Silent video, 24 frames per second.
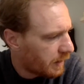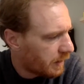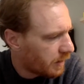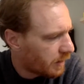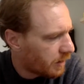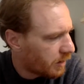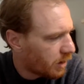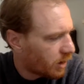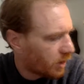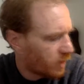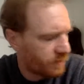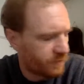
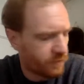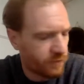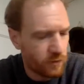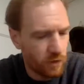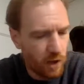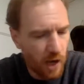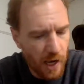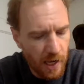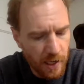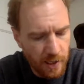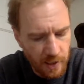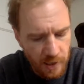garden
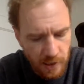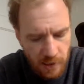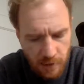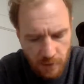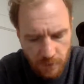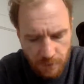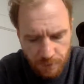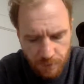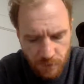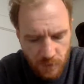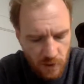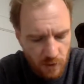
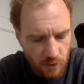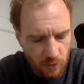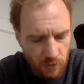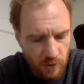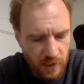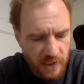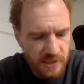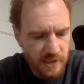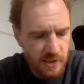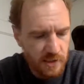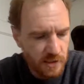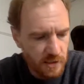variety
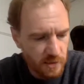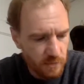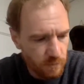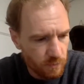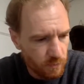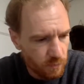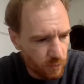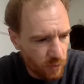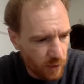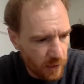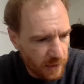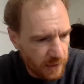racism,
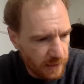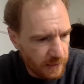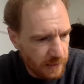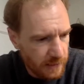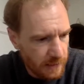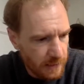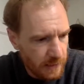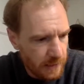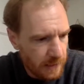right?